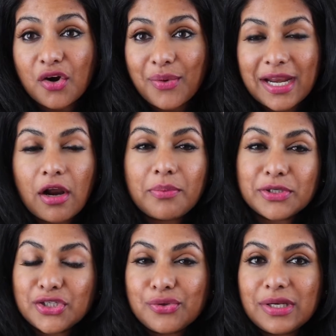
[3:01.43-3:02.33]
great
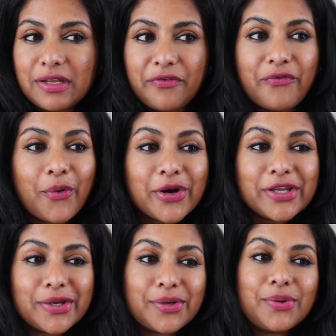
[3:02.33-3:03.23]
opportunity for
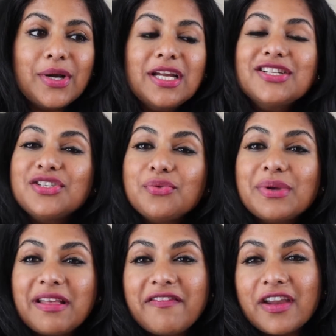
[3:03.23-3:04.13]
you to
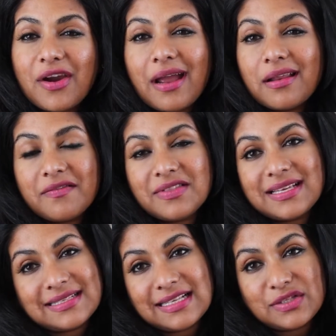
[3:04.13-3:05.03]
really figure out if
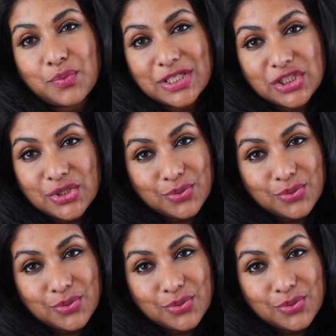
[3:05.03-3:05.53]
this is what you